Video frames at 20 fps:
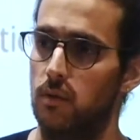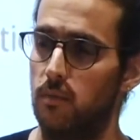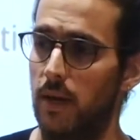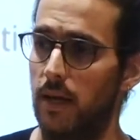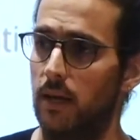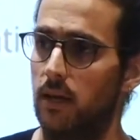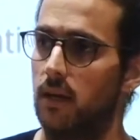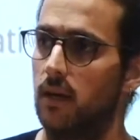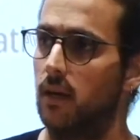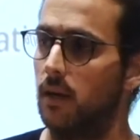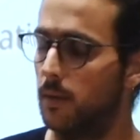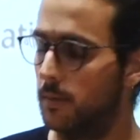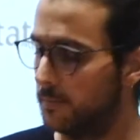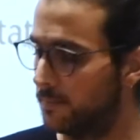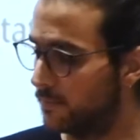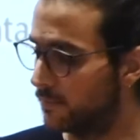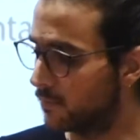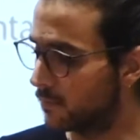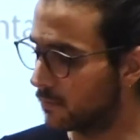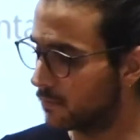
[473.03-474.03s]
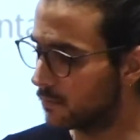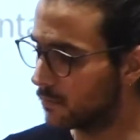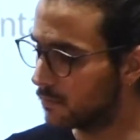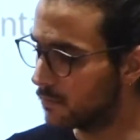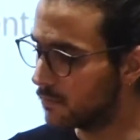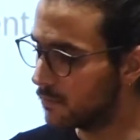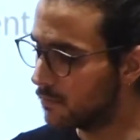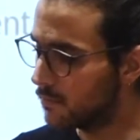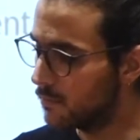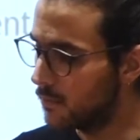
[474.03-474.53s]
make.
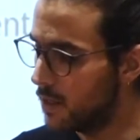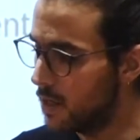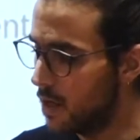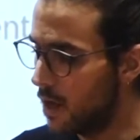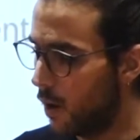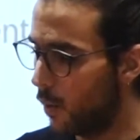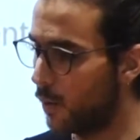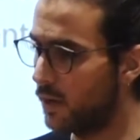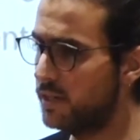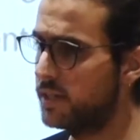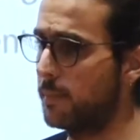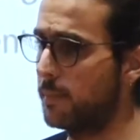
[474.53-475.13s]
What is the